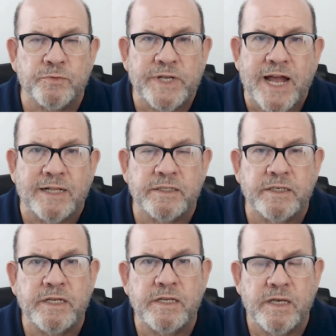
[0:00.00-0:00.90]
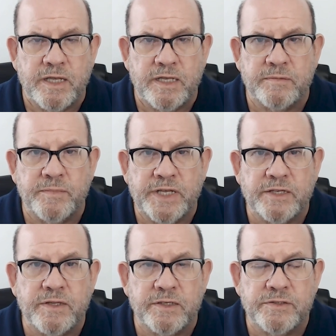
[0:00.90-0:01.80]
bend reality and
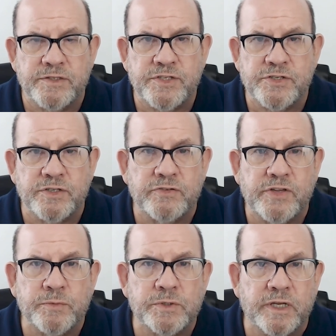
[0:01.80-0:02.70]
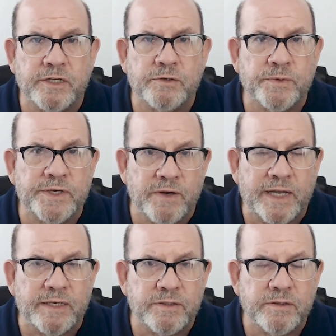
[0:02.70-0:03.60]
make decisions they will later
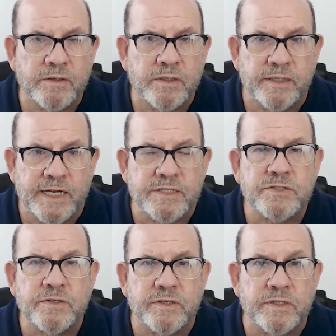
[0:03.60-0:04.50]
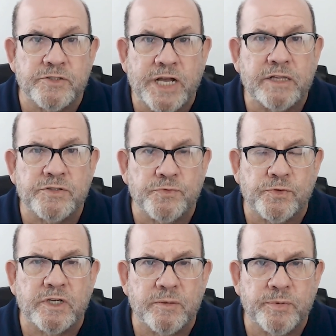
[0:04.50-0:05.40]
regret. And that's a challenge
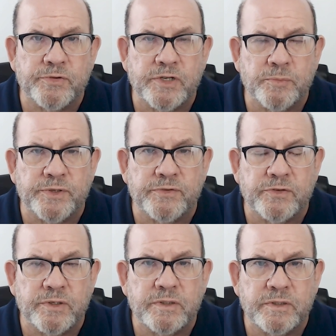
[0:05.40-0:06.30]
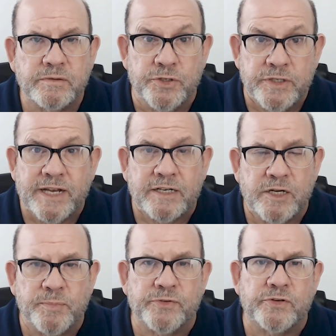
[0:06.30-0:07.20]
for a couple therapist. It's good that
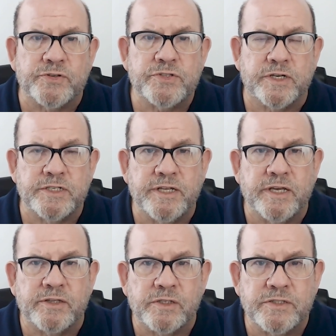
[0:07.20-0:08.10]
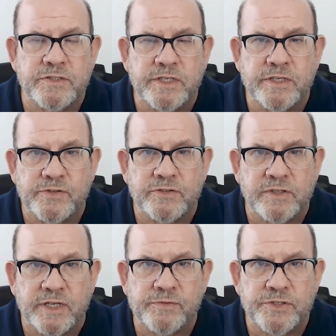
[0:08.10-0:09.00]
couples are stuck together because it gives
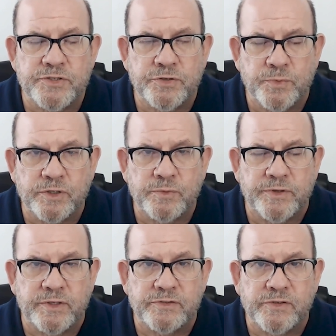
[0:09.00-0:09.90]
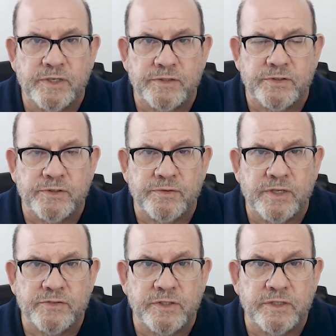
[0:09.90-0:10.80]
us leverage to work with as a, as a,
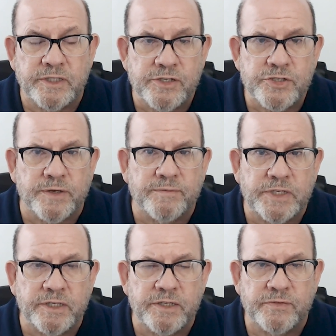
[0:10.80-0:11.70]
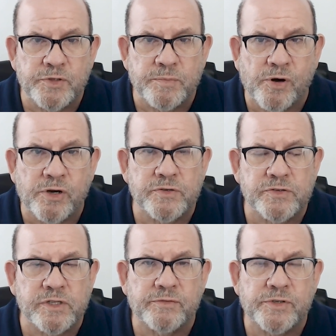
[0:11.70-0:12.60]
as a clinician, and it gives the
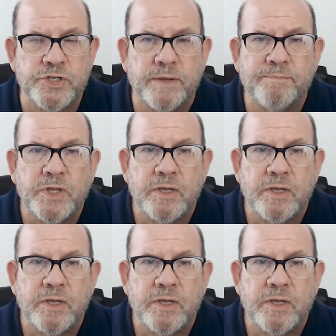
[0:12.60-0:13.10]
partners leverage.